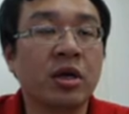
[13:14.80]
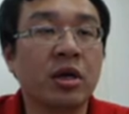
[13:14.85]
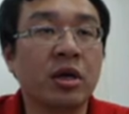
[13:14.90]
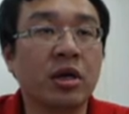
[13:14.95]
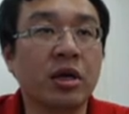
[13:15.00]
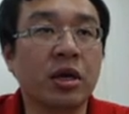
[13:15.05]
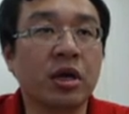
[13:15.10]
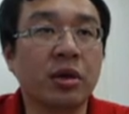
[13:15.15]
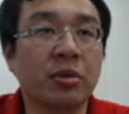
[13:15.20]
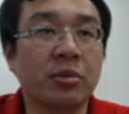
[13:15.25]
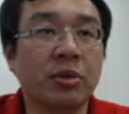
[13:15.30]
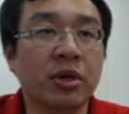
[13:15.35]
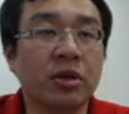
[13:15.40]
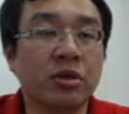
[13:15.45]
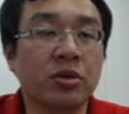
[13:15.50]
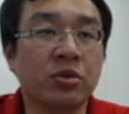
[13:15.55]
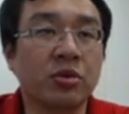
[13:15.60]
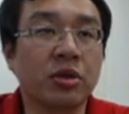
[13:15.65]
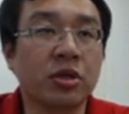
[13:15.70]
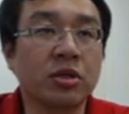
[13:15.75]
And back to
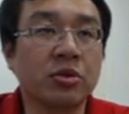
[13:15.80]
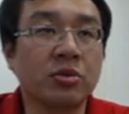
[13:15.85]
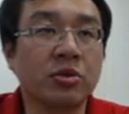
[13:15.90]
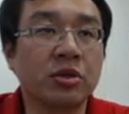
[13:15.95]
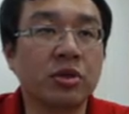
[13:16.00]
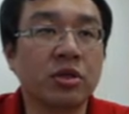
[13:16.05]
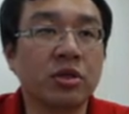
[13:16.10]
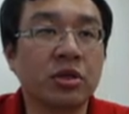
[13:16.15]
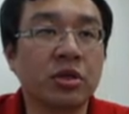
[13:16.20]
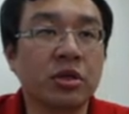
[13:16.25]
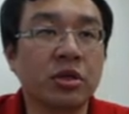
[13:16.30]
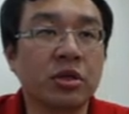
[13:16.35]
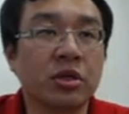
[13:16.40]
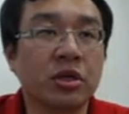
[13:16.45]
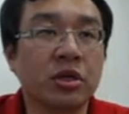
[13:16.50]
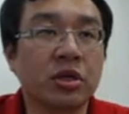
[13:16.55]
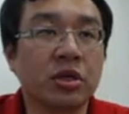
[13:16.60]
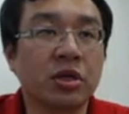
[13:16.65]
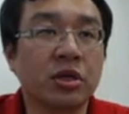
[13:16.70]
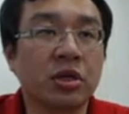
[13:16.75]
this position,
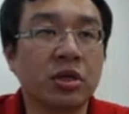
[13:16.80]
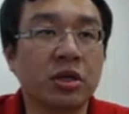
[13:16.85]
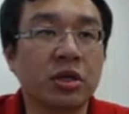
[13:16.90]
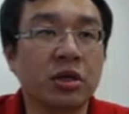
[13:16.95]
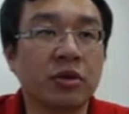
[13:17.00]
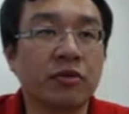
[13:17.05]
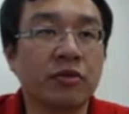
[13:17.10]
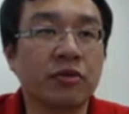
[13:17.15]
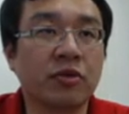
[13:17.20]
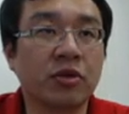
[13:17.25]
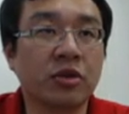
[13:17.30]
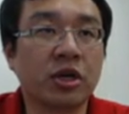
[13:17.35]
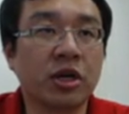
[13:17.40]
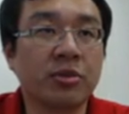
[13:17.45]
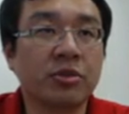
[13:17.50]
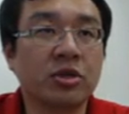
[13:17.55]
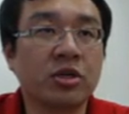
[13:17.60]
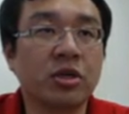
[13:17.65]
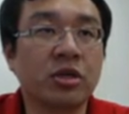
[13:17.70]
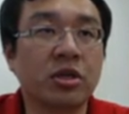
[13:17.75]
if you
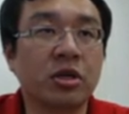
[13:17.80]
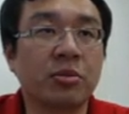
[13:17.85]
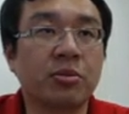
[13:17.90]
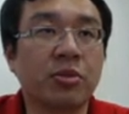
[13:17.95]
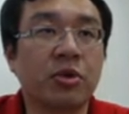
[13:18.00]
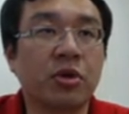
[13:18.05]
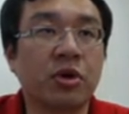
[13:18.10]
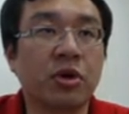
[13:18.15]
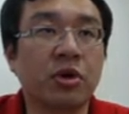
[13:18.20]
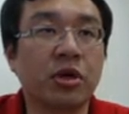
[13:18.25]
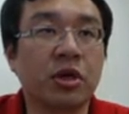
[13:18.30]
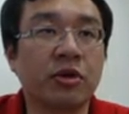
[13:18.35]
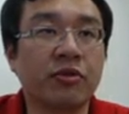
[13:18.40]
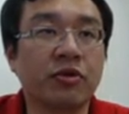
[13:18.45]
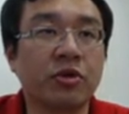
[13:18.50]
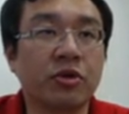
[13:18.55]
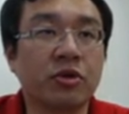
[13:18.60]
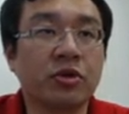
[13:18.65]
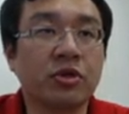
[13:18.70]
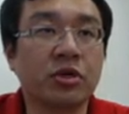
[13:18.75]
capture the pawn,
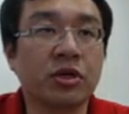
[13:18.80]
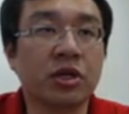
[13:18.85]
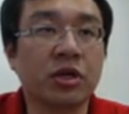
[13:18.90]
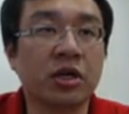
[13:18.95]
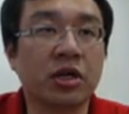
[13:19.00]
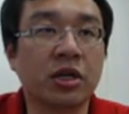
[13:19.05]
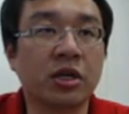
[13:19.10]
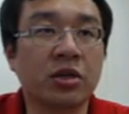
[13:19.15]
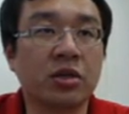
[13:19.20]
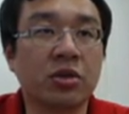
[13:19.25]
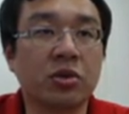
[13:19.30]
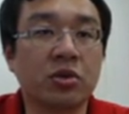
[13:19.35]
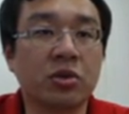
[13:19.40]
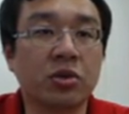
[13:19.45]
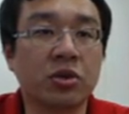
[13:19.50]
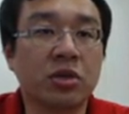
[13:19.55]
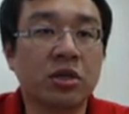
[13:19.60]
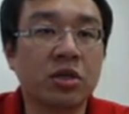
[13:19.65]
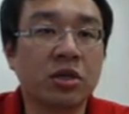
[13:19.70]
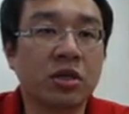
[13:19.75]
you use the king to
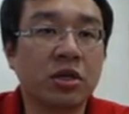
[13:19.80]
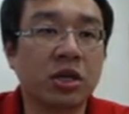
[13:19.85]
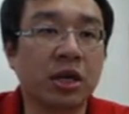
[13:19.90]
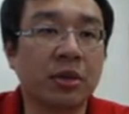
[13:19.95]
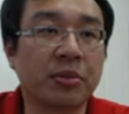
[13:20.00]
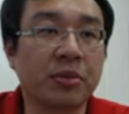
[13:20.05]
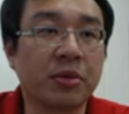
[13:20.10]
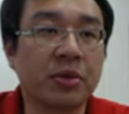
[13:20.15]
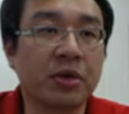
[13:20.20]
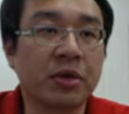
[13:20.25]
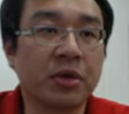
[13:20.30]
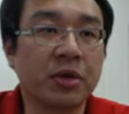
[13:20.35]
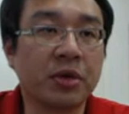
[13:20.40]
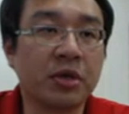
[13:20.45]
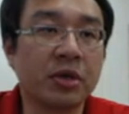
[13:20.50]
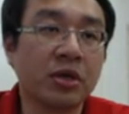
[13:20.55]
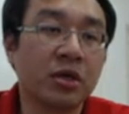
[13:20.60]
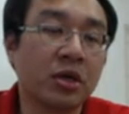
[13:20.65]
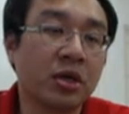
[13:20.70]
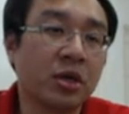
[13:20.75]
cap it,
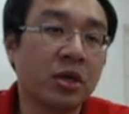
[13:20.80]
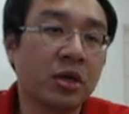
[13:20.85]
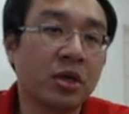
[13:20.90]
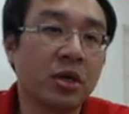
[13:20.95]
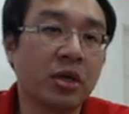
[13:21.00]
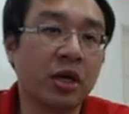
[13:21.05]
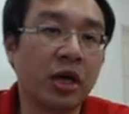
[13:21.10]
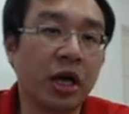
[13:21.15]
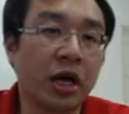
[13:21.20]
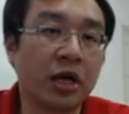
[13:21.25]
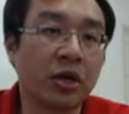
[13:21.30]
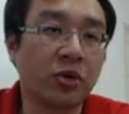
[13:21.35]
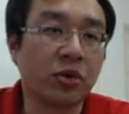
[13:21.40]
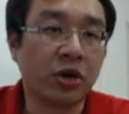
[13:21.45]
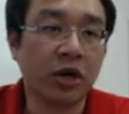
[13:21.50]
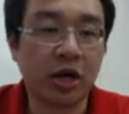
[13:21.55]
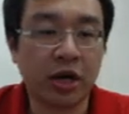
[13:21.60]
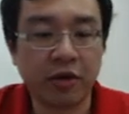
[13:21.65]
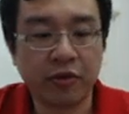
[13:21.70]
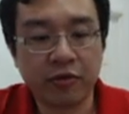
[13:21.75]
then you
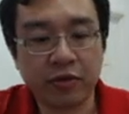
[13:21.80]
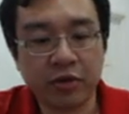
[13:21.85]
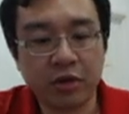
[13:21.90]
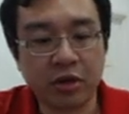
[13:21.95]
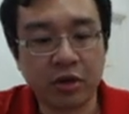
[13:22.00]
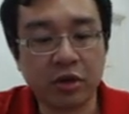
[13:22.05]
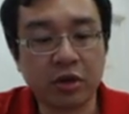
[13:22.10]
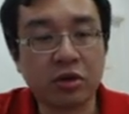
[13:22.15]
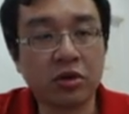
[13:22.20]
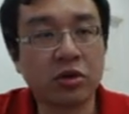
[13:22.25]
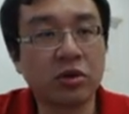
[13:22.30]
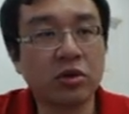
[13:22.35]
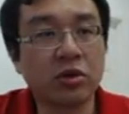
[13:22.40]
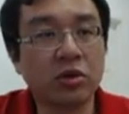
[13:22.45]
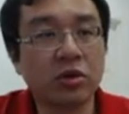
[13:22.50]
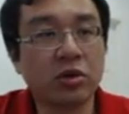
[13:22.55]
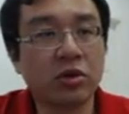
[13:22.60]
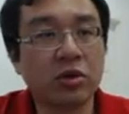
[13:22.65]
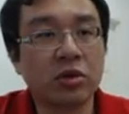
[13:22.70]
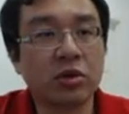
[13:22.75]
have the rook
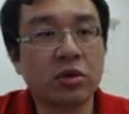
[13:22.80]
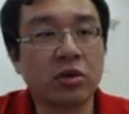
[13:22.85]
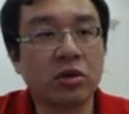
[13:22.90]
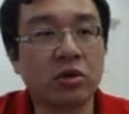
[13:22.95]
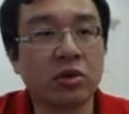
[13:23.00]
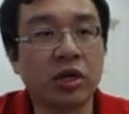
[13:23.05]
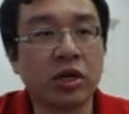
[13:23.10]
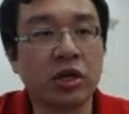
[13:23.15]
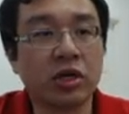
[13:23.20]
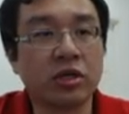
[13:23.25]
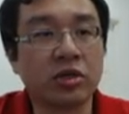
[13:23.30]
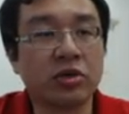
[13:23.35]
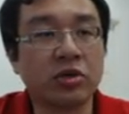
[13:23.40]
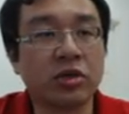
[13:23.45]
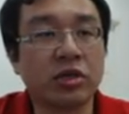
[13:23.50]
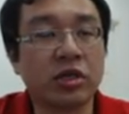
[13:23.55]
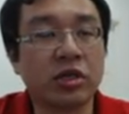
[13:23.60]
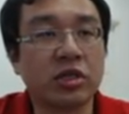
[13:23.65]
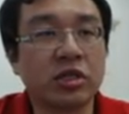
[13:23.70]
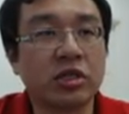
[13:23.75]
to
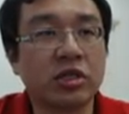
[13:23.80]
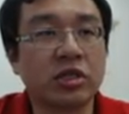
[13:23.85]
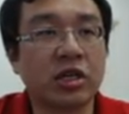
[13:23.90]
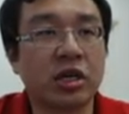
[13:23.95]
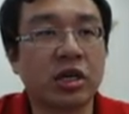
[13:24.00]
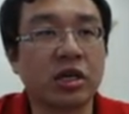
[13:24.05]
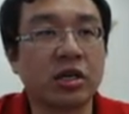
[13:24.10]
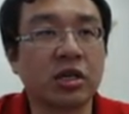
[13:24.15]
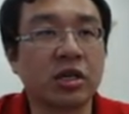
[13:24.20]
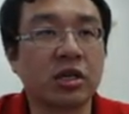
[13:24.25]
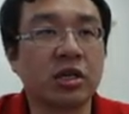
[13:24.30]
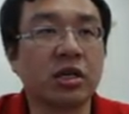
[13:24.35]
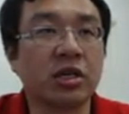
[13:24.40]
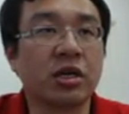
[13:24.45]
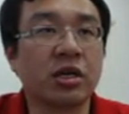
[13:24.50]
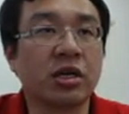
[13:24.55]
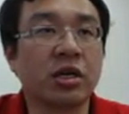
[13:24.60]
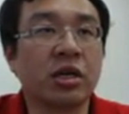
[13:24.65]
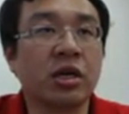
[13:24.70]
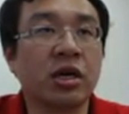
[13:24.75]
h3, check the
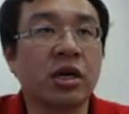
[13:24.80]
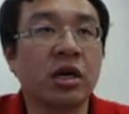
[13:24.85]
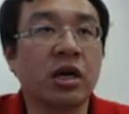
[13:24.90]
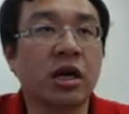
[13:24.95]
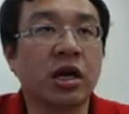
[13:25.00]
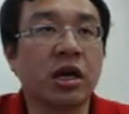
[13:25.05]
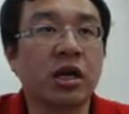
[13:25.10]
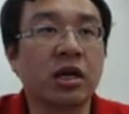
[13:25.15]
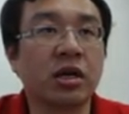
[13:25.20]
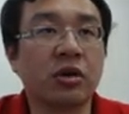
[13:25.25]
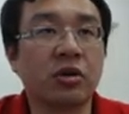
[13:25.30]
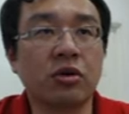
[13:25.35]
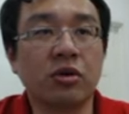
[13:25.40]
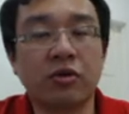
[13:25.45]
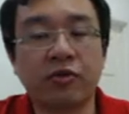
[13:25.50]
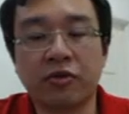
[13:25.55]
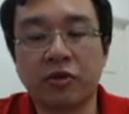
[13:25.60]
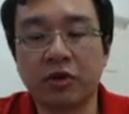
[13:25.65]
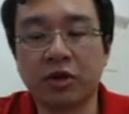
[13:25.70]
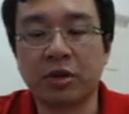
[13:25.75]
king, and go
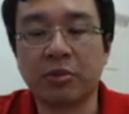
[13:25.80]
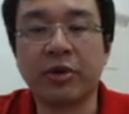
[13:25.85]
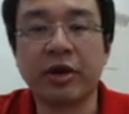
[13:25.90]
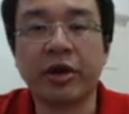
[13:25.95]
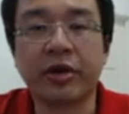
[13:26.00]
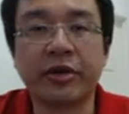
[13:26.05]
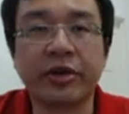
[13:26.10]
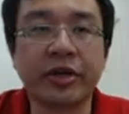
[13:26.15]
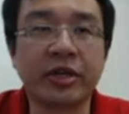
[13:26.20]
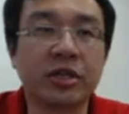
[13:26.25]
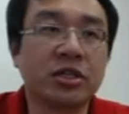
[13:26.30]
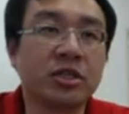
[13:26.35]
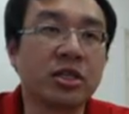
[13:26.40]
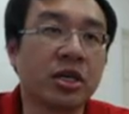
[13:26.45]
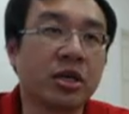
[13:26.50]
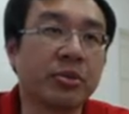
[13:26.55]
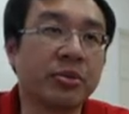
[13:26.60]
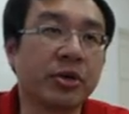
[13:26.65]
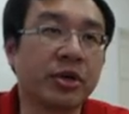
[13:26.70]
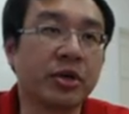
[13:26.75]
for the bad rank
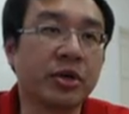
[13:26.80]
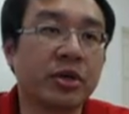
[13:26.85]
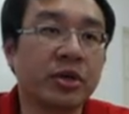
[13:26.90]
checkmate.